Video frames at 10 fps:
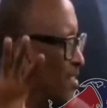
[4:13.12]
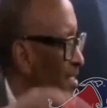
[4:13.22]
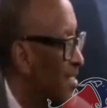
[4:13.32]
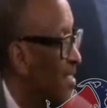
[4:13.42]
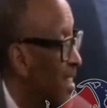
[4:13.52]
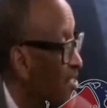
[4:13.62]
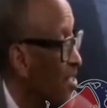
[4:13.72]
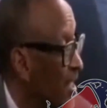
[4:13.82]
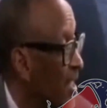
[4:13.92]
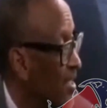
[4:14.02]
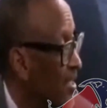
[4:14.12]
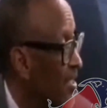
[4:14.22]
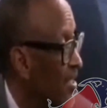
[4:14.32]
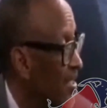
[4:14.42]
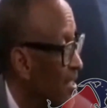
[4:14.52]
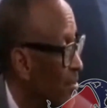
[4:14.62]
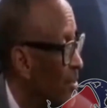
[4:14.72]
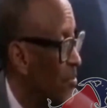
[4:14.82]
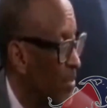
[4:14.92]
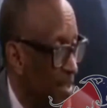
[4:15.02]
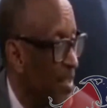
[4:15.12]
It's actually us. We participate.